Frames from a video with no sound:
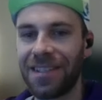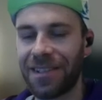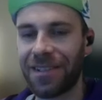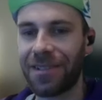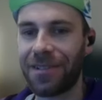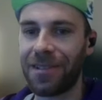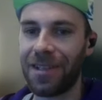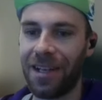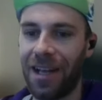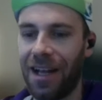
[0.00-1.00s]

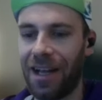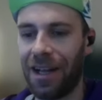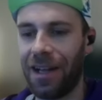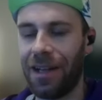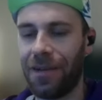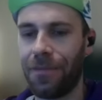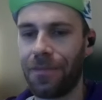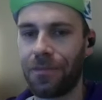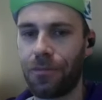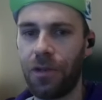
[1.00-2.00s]
So,
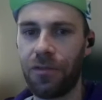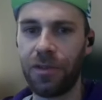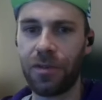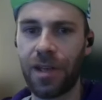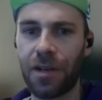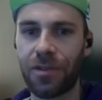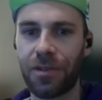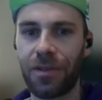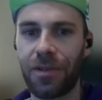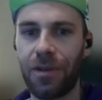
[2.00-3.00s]
brief
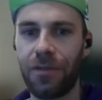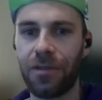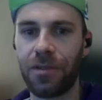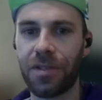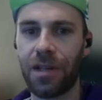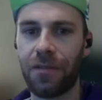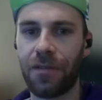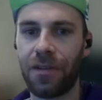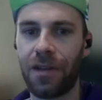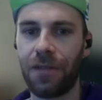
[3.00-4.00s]
introduction of yourself.
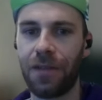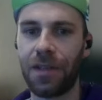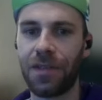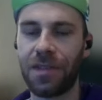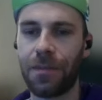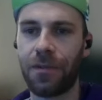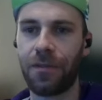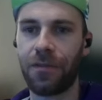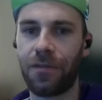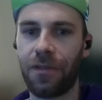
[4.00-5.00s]
I think some
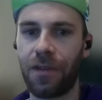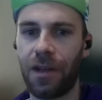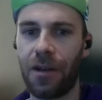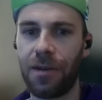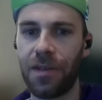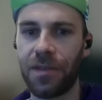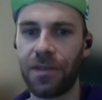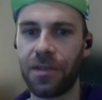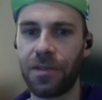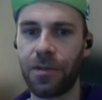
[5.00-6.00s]
of our
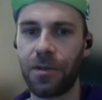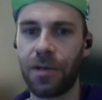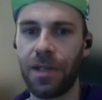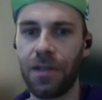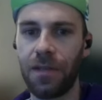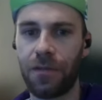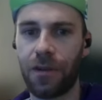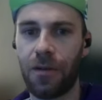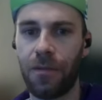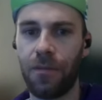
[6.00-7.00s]
listeners know you already
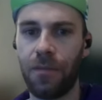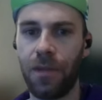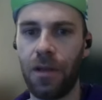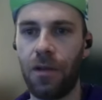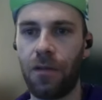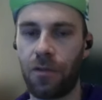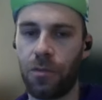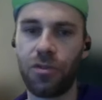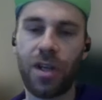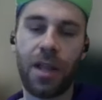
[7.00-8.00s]
from
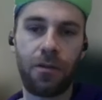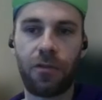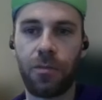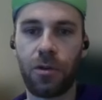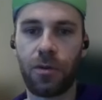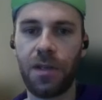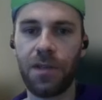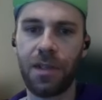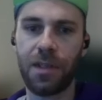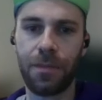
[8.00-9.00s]
your channel, from your
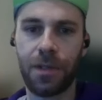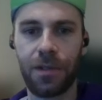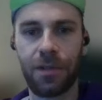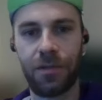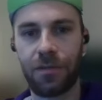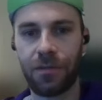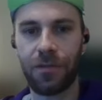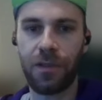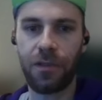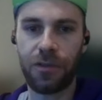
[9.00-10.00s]
racing, but
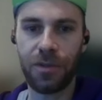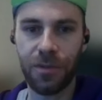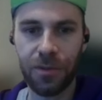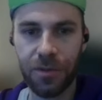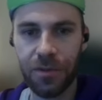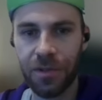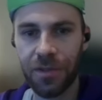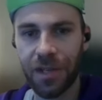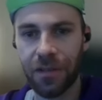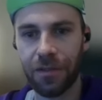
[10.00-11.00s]
feel free to introduce
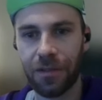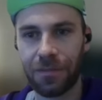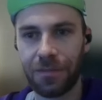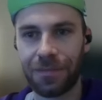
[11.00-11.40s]
yourself.